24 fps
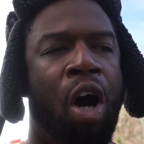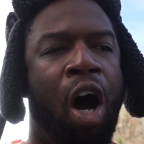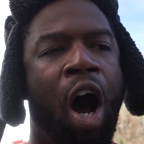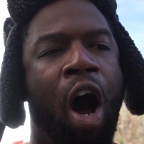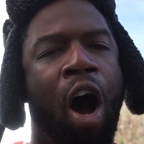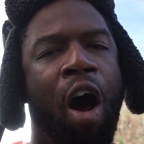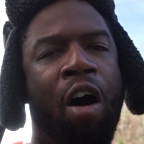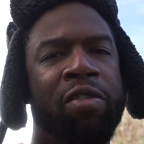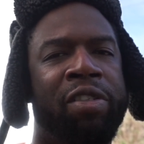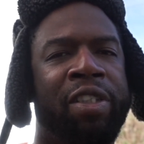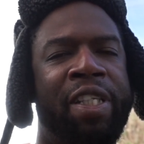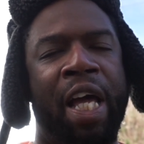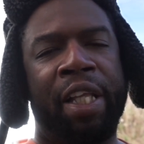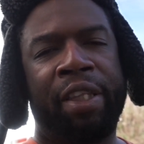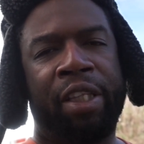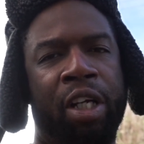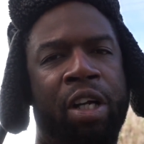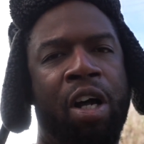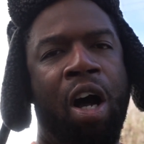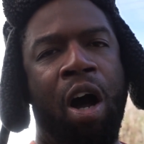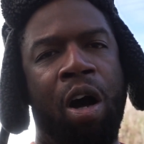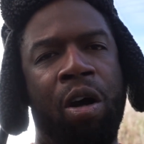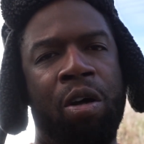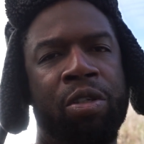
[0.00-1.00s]
offset the
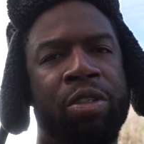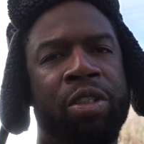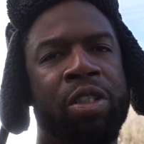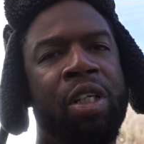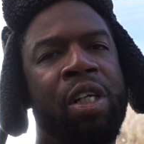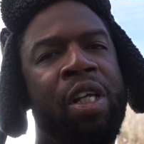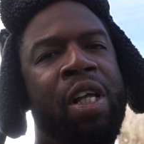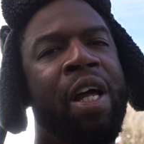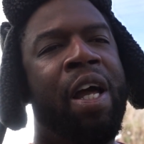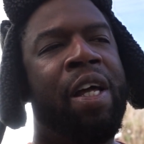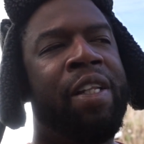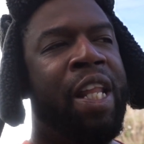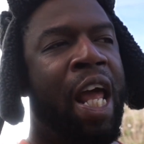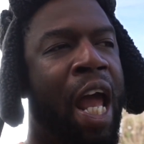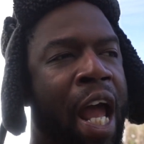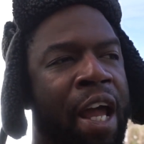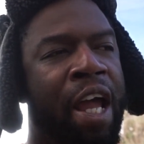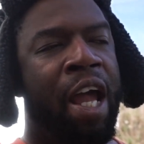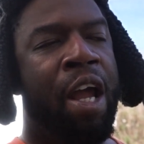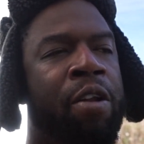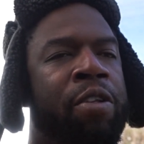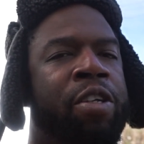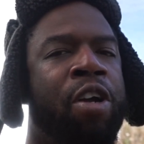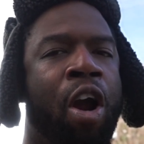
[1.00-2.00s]
cost
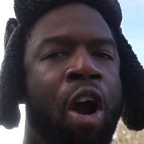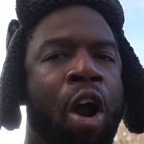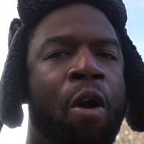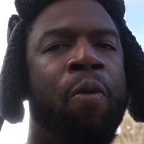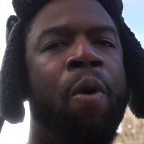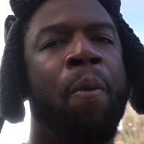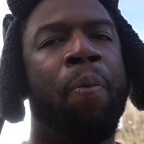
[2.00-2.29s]
that in turn